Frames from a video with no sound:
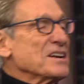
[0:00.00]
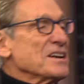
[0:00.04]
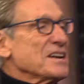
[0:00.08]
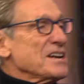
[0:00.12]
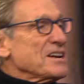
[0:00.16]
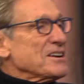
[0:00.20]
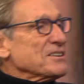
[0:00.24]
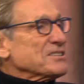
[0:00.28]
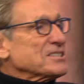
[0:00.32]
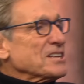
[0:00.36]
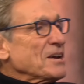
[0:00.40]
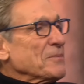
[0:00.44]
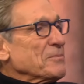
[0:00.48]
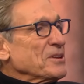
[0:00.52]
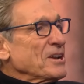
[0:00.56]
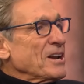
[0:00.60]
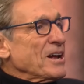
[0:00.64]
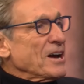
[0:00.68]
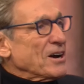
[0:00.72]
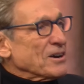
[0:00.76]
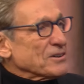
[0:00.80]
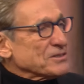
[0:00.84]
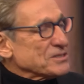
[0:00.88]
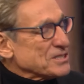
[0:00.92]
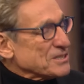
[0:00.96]
here's something
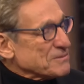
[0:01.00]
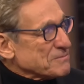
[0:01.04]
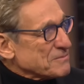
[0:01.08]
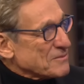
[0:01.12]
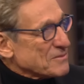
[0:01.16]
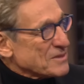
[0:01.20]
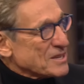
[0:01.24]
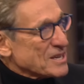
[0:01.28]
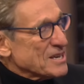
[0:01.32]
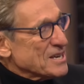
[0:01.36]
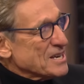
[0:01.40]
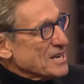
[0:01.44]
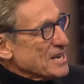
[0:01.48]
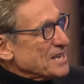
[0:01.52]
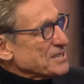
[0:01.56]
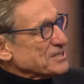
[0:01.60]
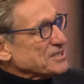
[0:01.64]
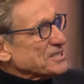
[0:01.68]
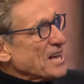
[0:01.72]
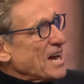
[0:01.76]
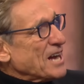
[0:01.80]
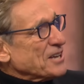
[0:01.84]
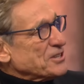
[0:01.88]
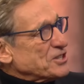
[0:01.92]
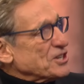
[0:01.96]
else. It's
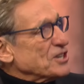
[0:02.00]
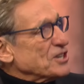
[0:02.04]
not